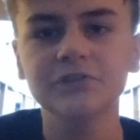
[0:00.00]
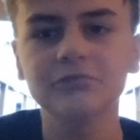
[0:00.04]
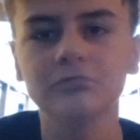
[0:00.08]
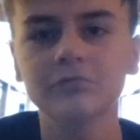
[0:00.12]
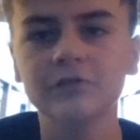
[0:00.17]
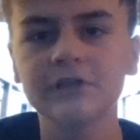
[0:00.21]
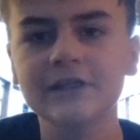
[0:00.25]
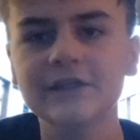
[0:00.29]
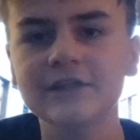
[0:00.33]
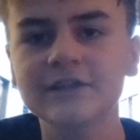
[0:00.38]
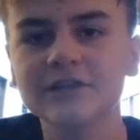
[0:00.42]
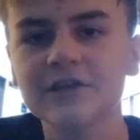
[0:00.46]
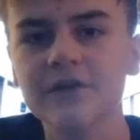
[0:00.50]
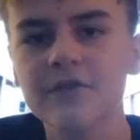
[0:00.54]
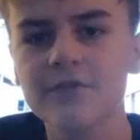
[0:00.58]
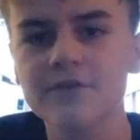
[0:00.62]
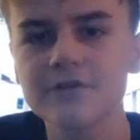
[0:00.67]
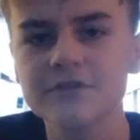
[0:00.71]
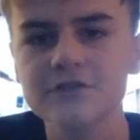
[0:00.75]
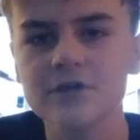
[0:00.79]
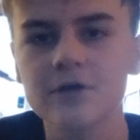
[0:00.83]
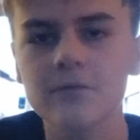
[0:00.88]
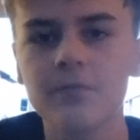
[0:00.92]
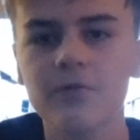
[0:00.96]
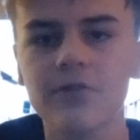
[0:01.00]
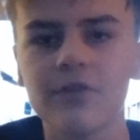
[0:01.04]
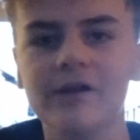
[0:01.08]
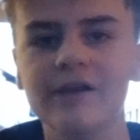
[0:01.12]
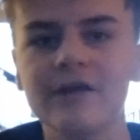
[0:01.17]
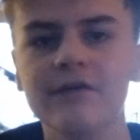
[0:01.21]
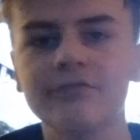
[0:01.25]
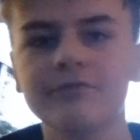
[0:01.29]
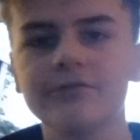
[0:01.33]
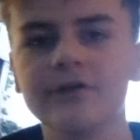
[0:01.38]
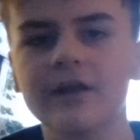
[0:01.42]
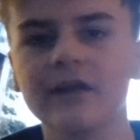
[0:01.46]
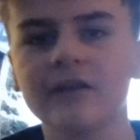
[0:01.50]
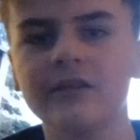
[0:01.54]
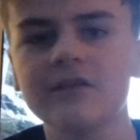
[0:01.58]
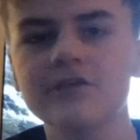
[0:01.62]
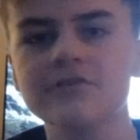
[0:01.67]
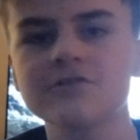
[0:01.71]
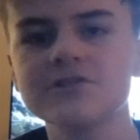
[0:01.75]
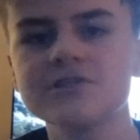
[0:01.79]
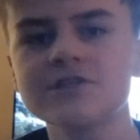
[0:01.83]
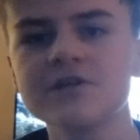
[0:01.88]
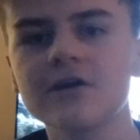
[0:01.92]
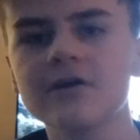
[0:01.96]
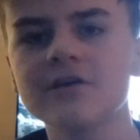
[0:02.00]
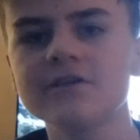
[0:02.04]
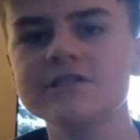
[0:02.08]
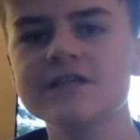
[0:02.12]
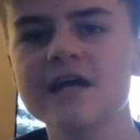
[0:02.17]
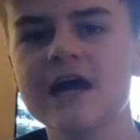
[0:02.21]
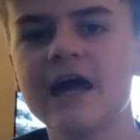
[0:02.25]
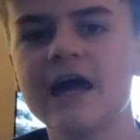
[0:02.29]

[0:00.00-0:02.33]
you reach the top of the lift hill, you start to